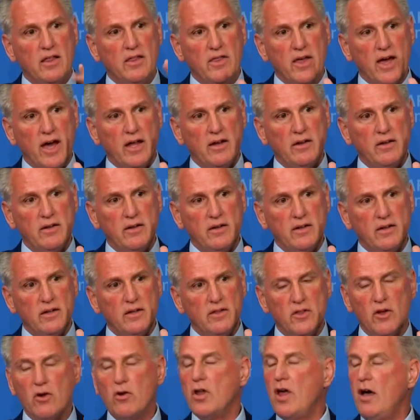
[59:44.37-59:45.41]
that
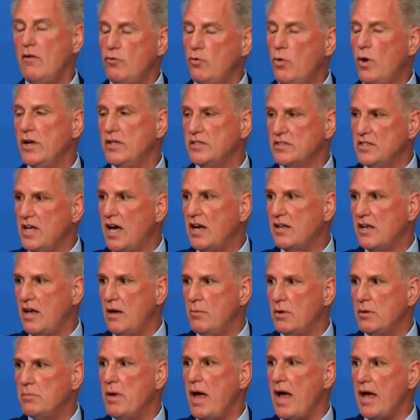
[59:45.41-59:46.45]
their loved one is not
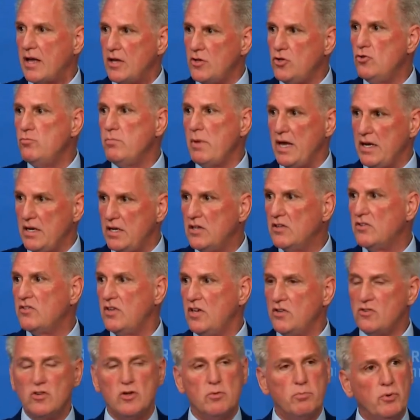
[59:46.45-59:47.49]
coming back, and you made a
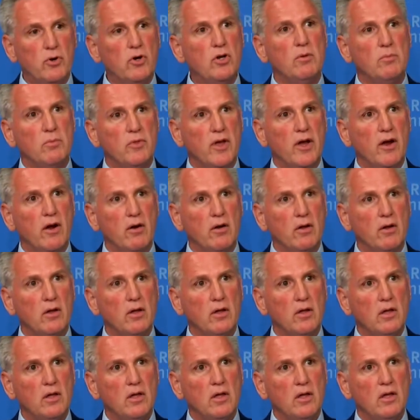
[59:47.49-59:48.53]
decision to put them there,
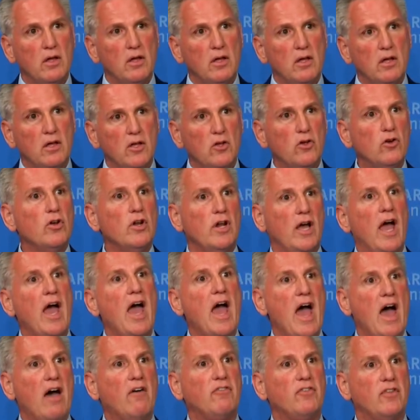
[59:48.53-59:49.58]
you're going
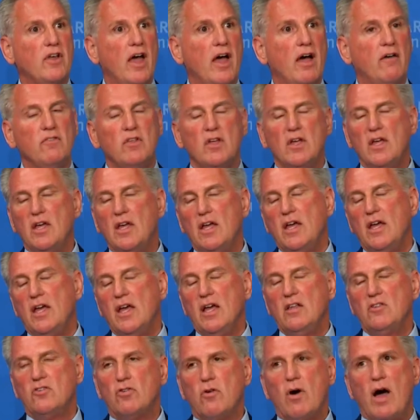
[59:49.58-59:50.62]
to have.
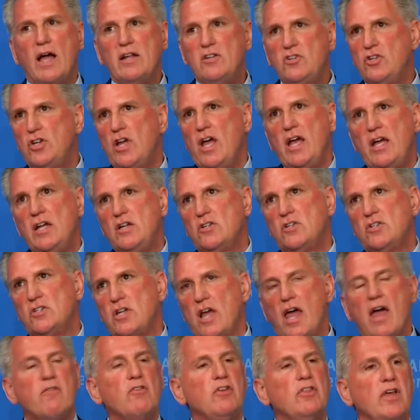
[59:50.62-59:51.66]
And so I
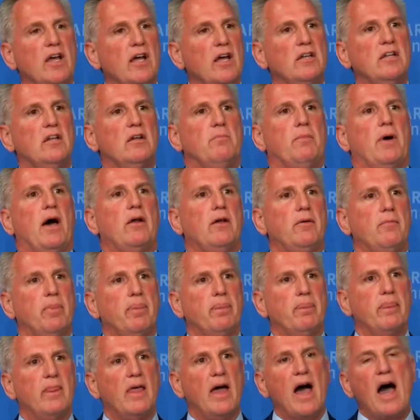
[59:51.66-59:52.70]
changed everything I did about it.
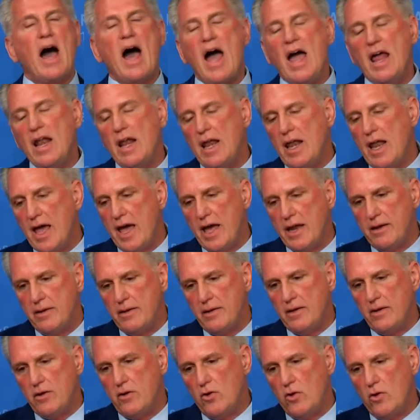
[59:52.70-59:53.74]
I let
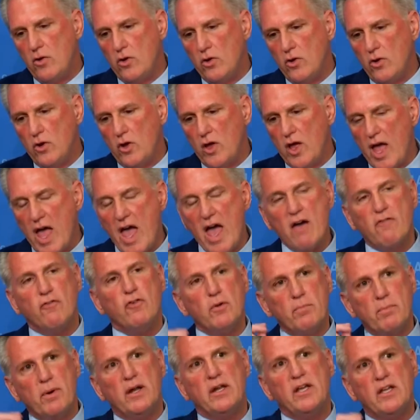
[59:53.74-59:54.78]

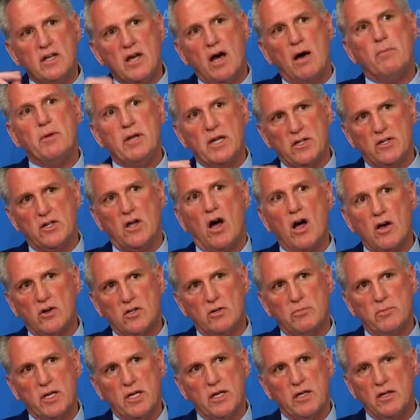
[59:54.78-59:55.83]
everybody come in and talk
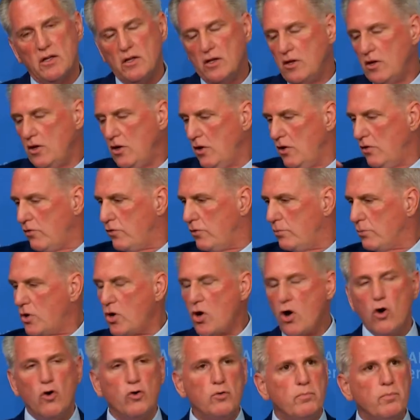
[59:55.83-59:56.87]
to me, from
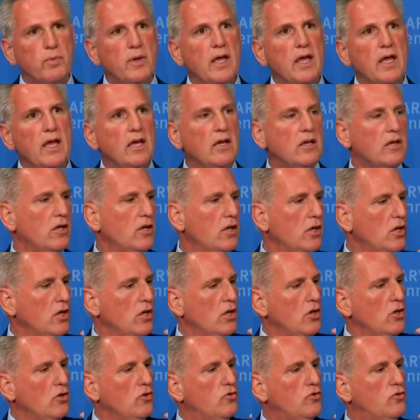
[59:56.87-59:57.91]
Code Pink
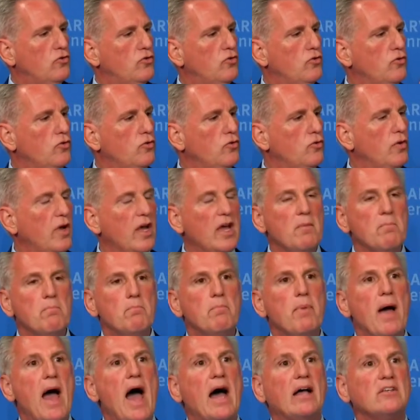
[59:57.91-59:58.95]
to
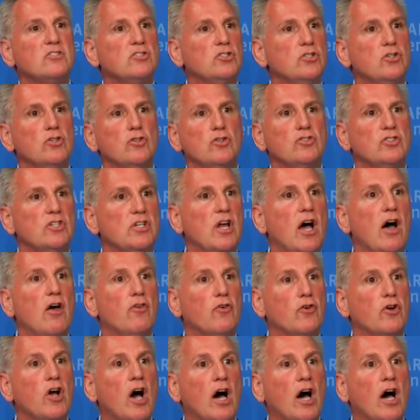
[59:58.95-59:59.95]
ambassadors in other